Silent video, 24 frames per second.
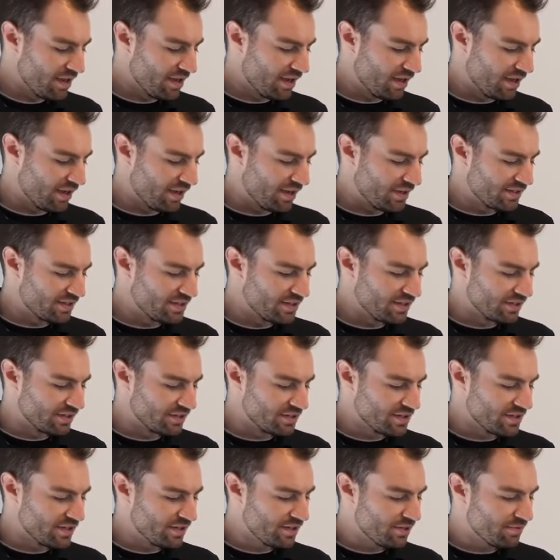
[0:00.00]
at 0,
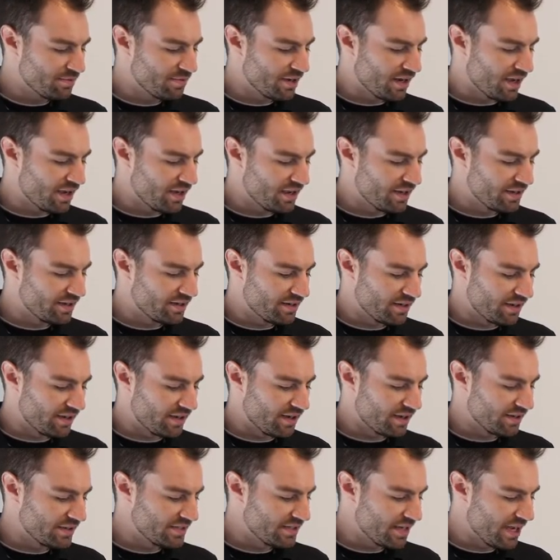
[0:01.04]
0, but I can
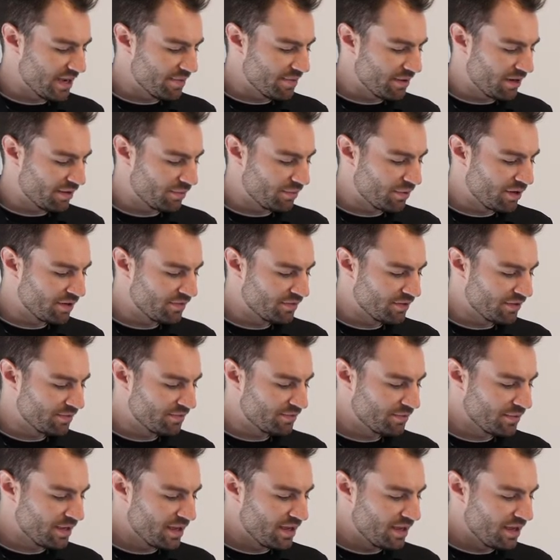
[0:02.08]
tap on one of them